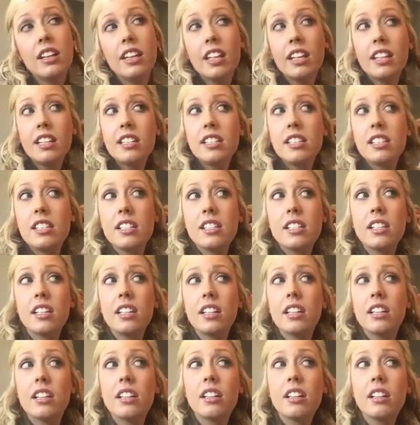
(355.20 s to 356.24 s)
this
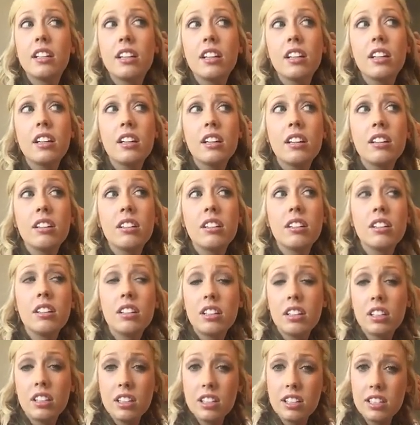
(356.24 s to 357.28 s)

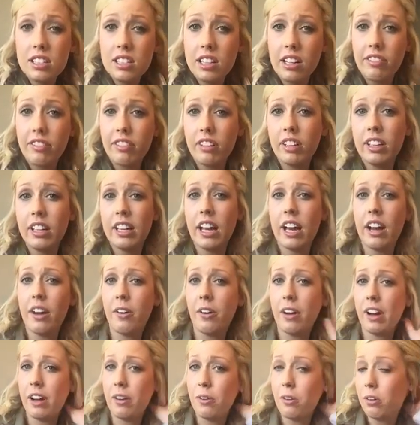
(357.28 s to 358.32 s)
is definitely
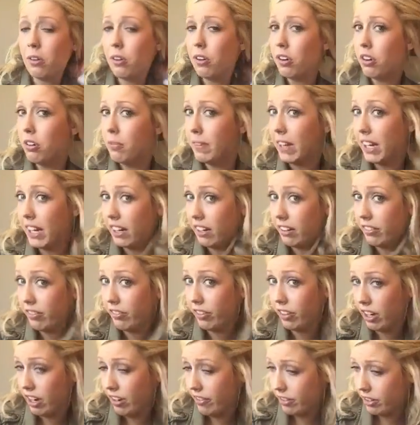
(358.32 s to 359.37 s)
how I will curl my hair
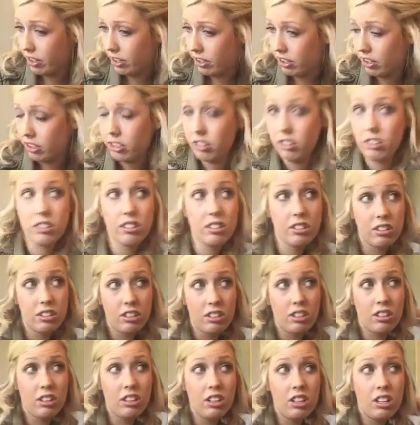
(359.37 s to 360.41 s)
forever.
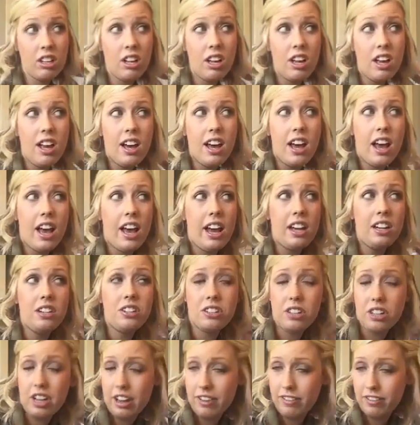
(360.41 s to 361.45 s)
I've
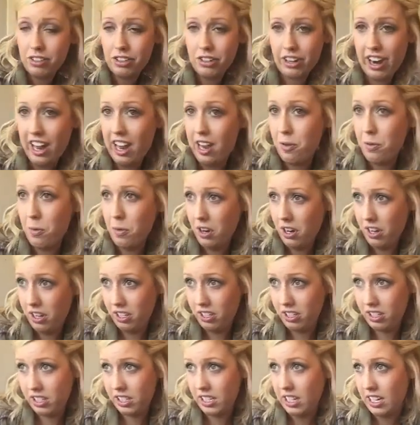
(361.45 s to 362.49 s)
tried
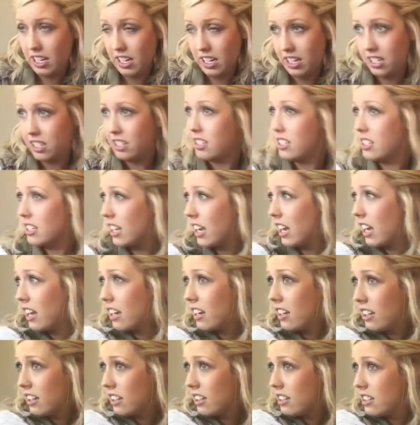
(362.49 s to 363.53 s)
wands and I just
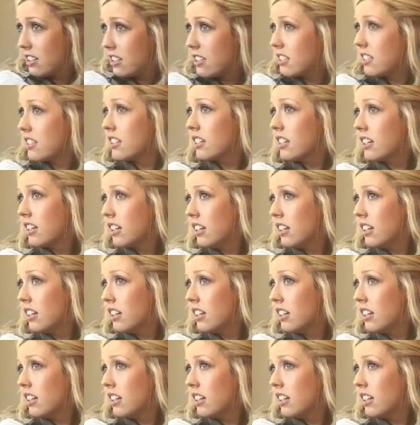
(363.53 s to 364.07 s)
can't,